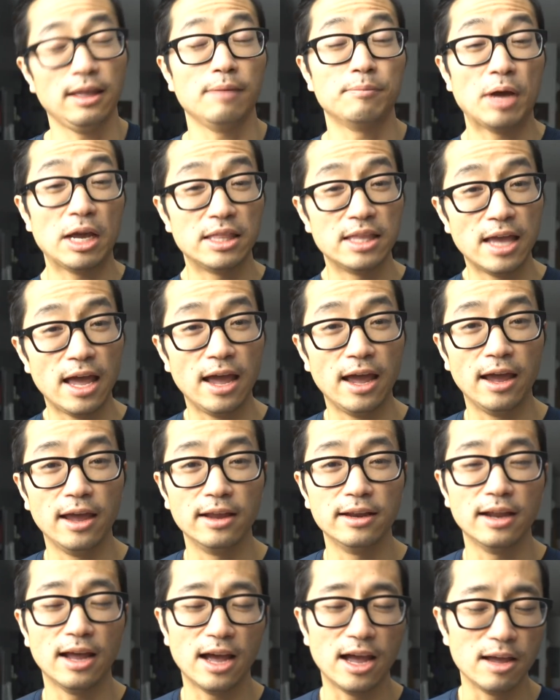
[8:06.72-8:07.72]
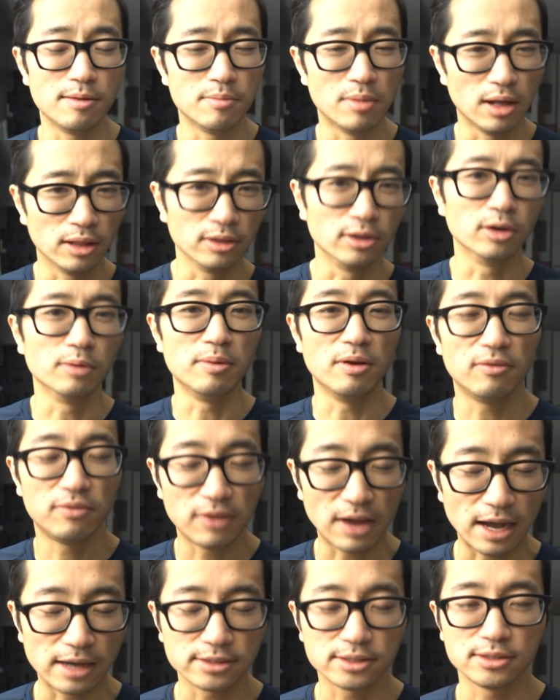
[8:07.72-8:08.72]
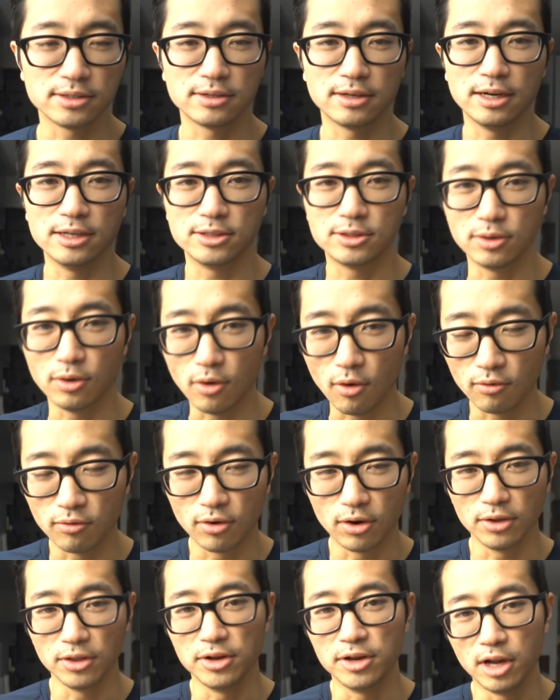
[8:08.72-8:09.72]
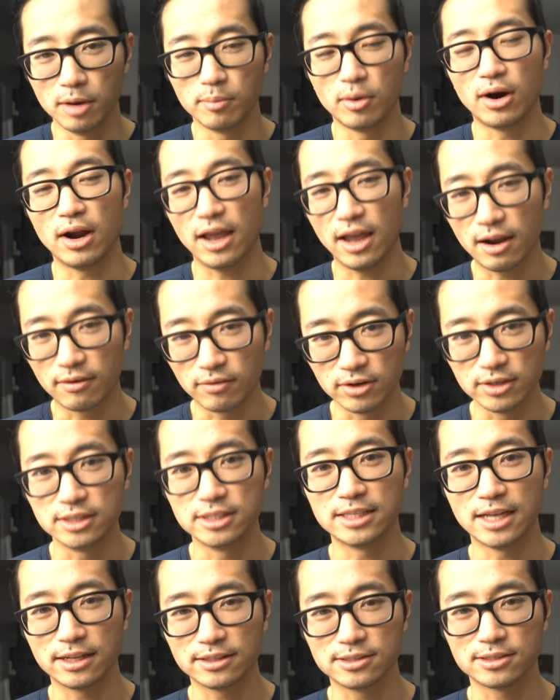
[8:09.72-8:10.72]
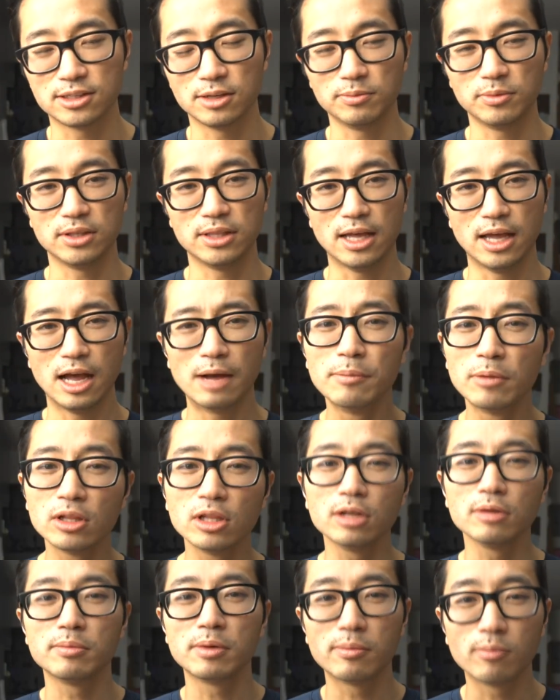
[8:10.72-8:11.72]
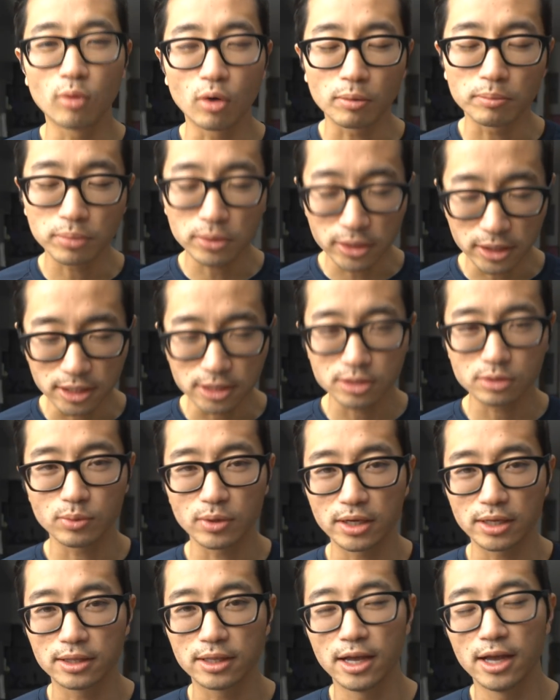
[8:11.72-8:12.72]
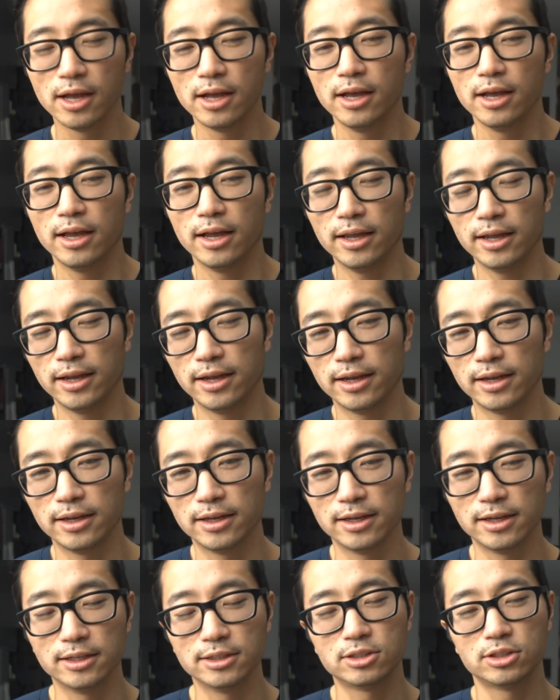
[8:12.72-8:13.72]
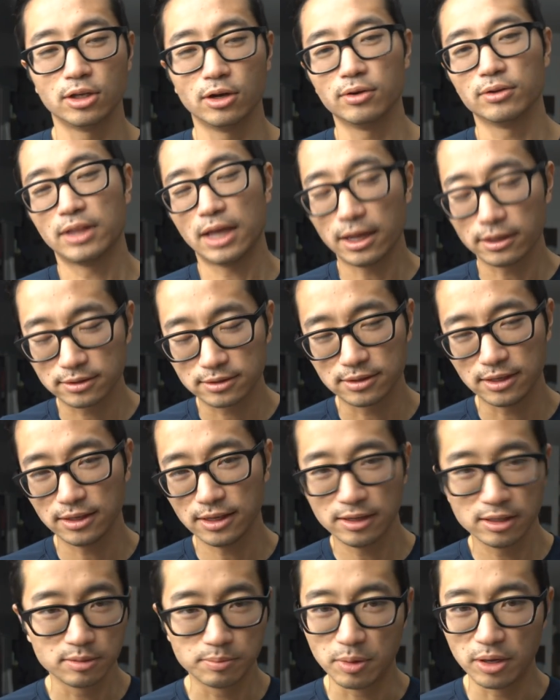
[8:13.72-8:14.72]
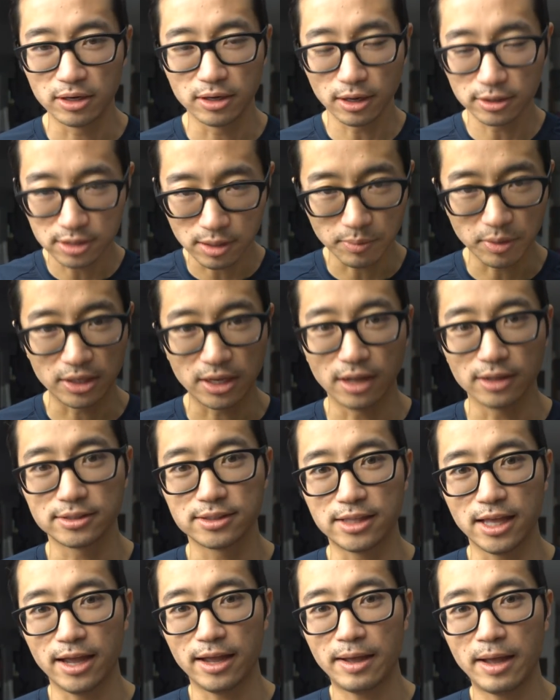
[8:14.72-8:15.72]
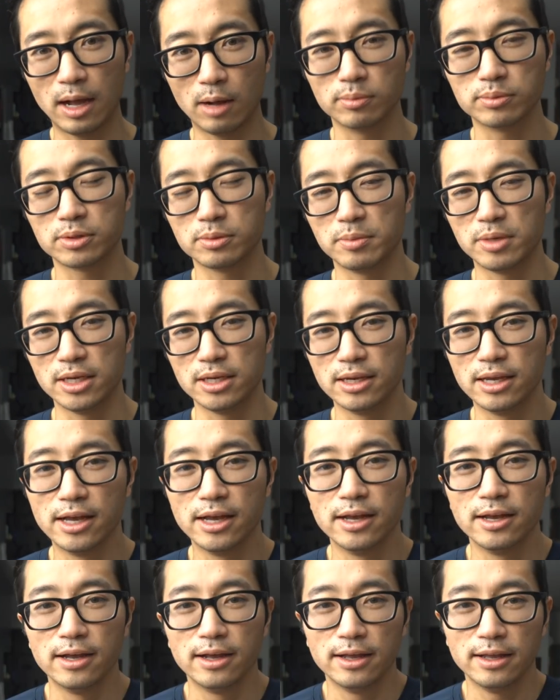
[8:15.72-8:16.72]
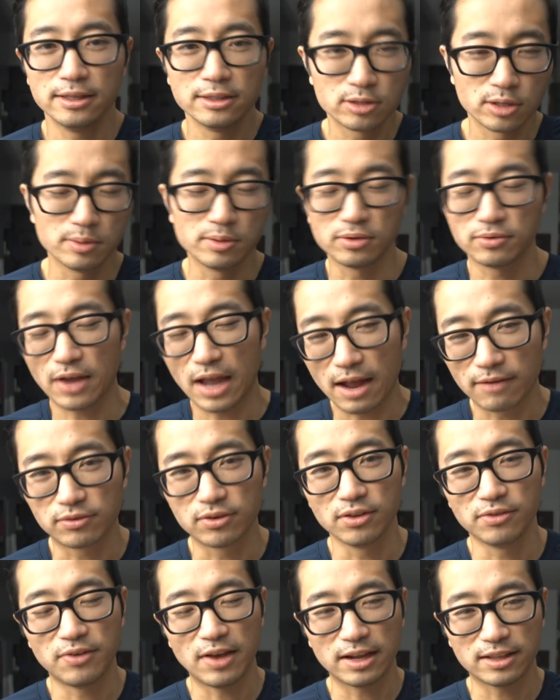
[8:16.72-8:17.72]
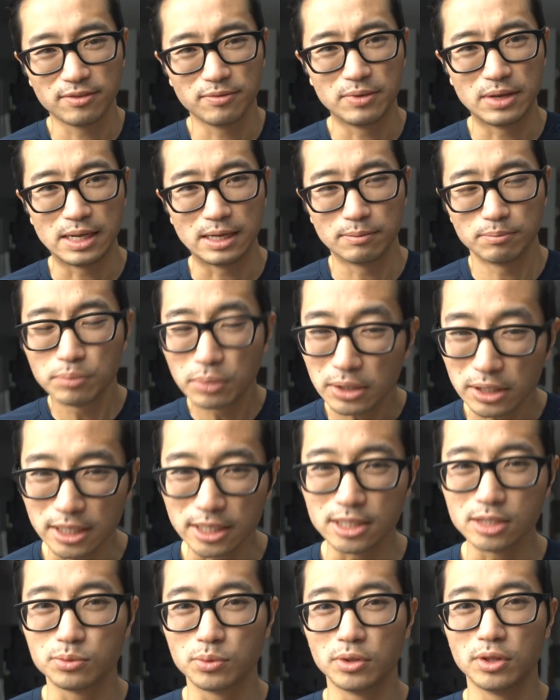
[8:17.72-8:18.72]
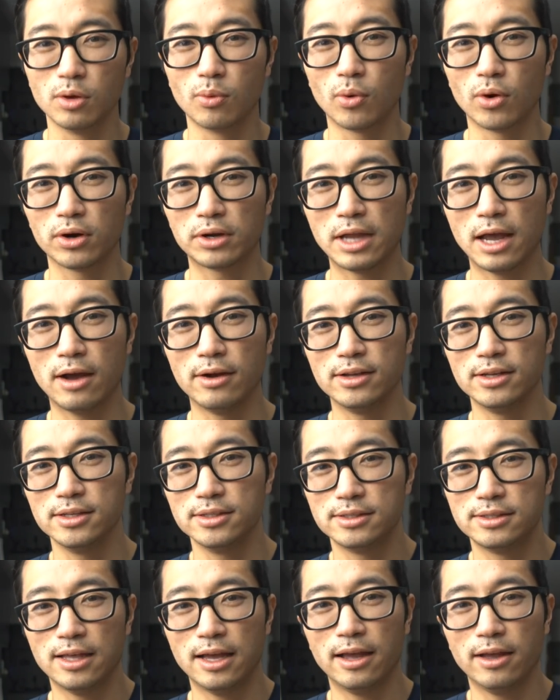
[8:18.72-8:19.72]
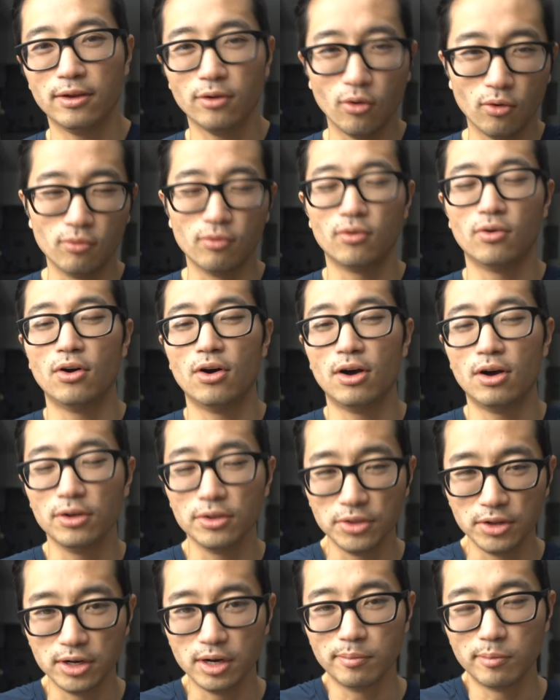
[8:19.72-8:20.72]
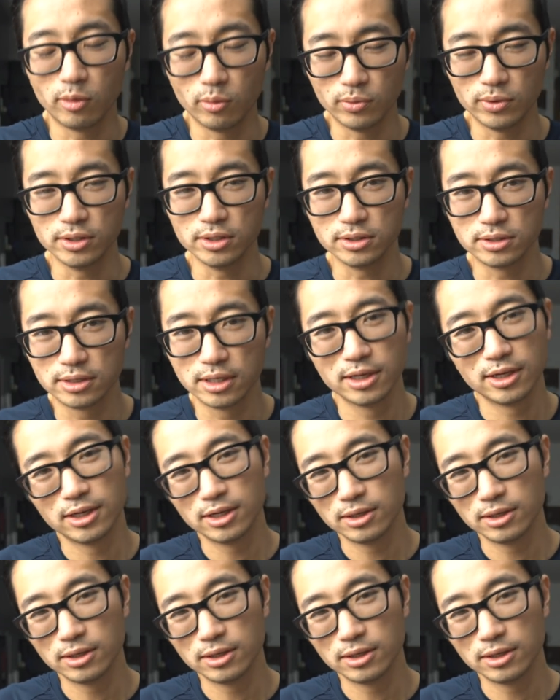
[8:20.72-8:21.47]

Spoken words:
by the end, I'm a little bit faster, and so overall the number averages out to something that I'm a little bit more pleased with. And so that has been something else that helps me in terms of after the fact of being pleased with the workout, is that overall the number was